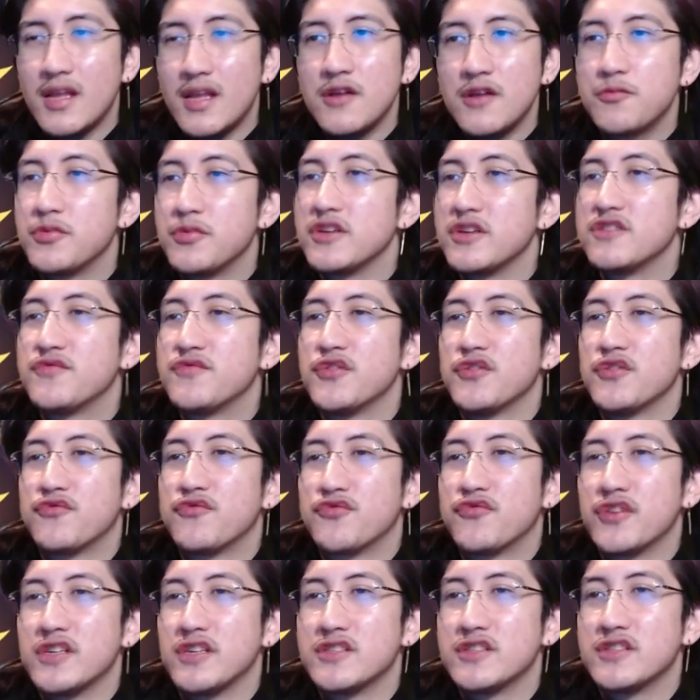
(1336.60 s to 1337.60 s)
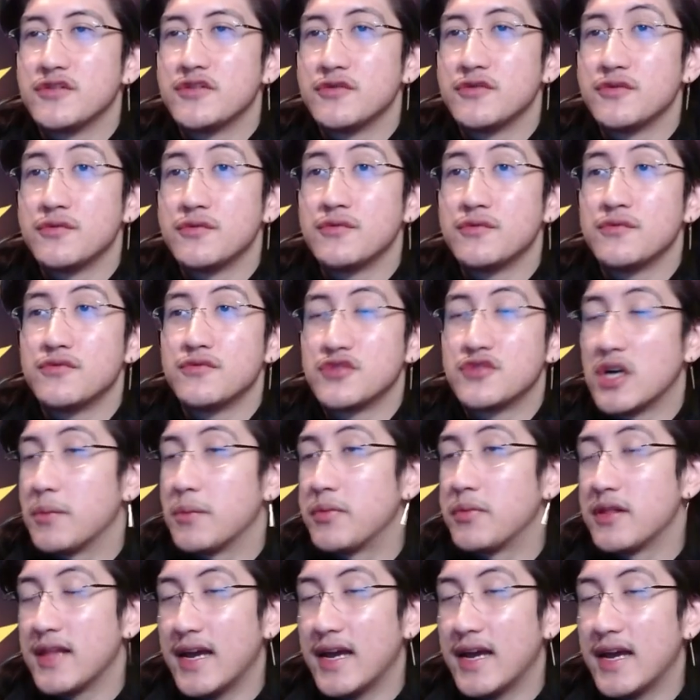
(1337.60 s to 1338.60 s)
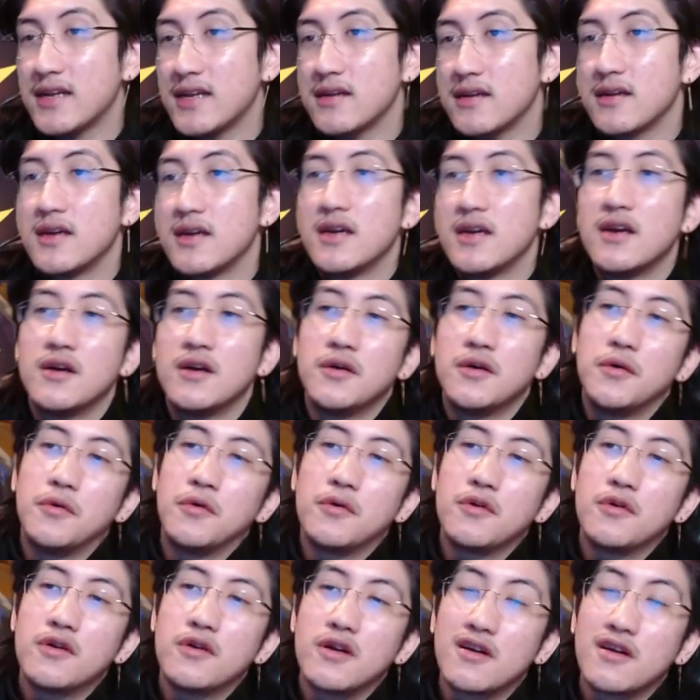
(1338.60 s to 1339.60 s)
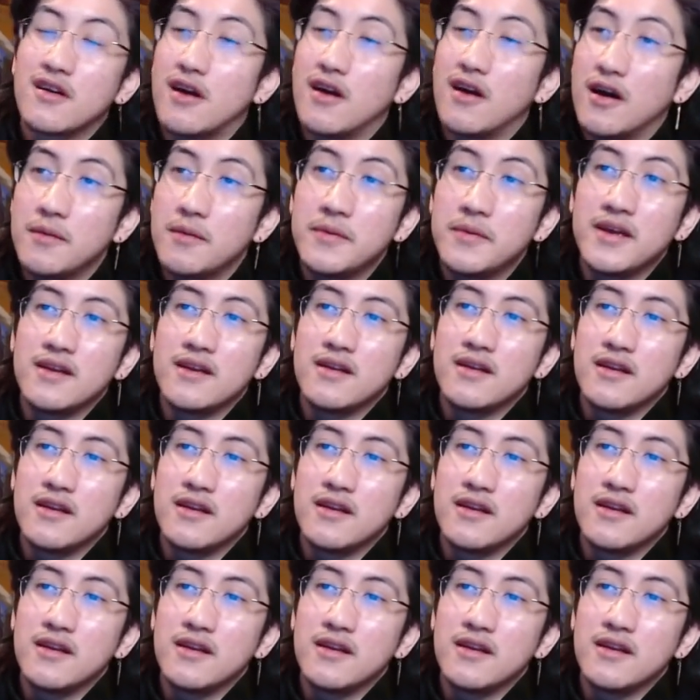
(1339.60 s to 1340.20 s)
Please feel free to drop a like or a comment.